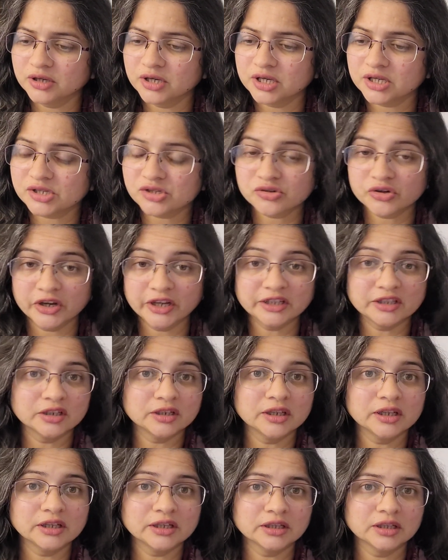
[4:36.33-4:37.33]

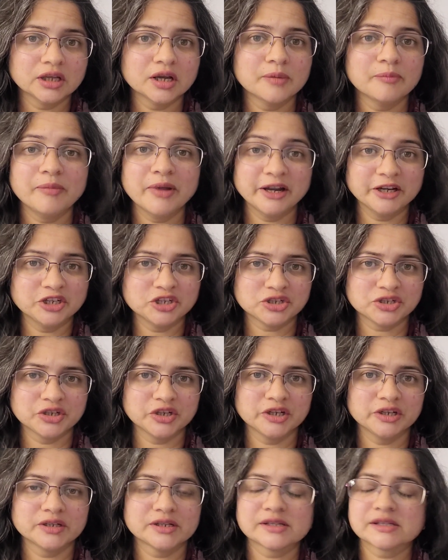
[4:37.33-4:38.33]
straightening the bed
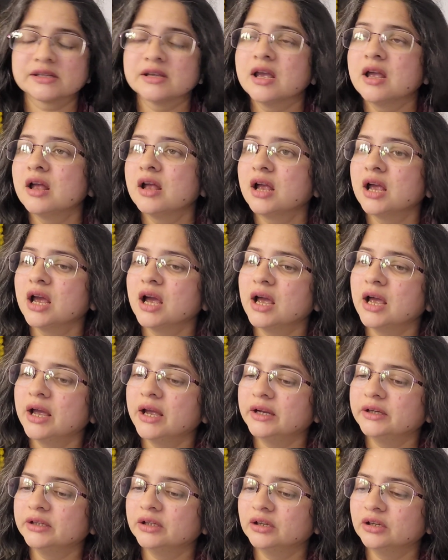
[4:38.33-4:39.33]
sheets,
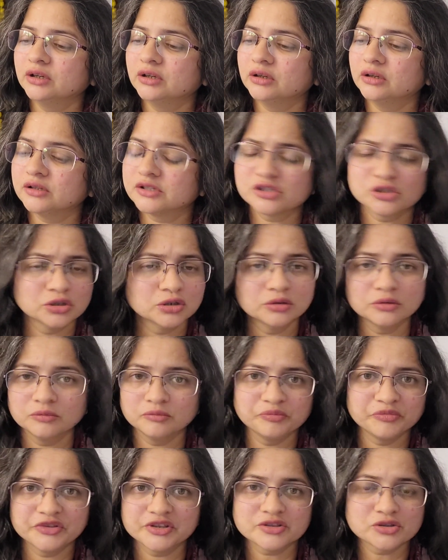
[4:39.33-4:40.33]
and so
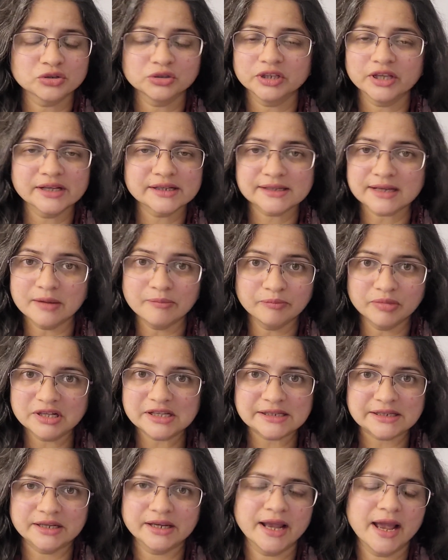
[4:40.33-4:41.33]
these
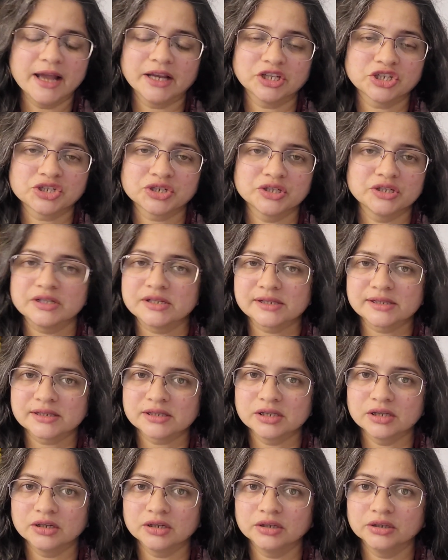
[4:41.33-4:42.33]
compulsory actions,
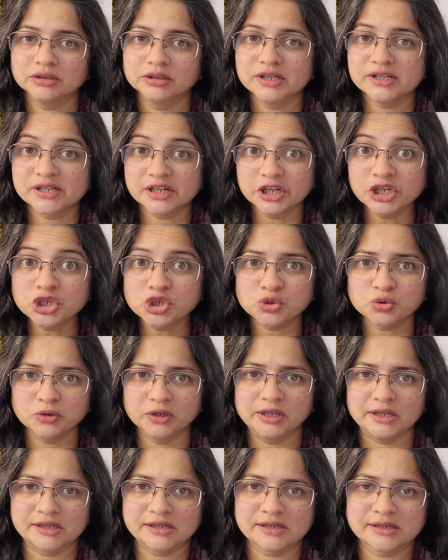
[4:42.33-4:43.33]
these
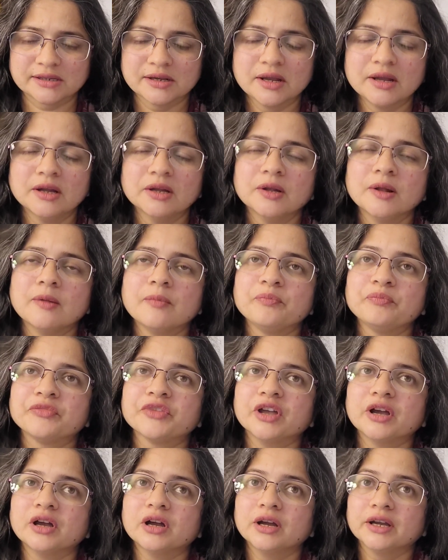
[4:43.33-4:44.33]
rituals
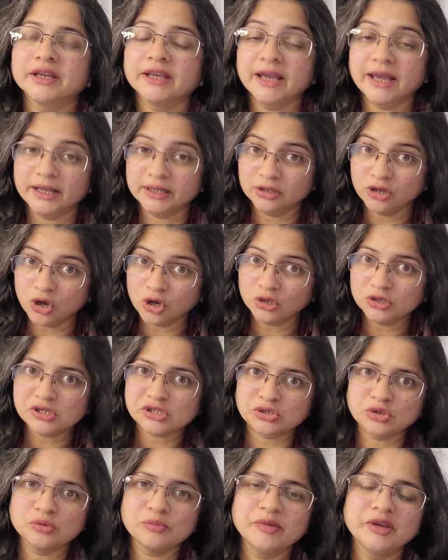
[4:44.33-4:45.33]
can
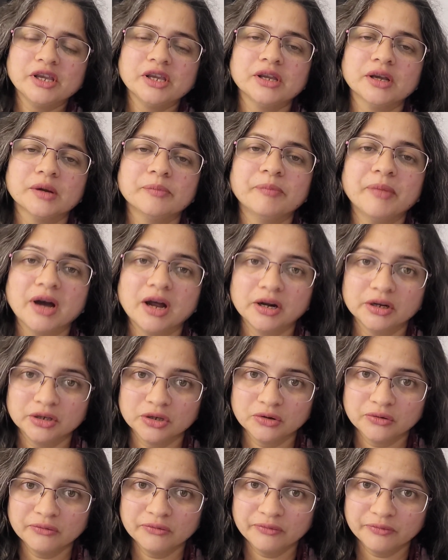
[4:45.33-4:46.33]
also be a part
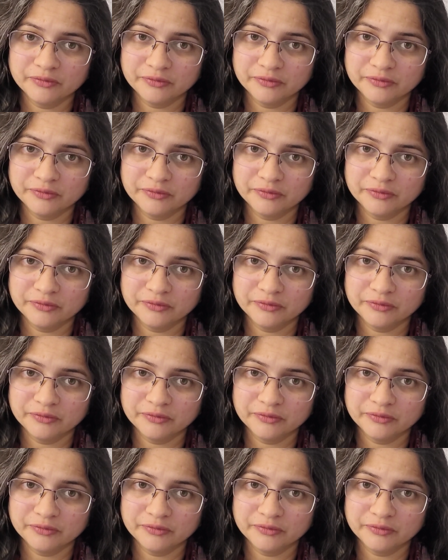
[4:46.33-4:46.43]
of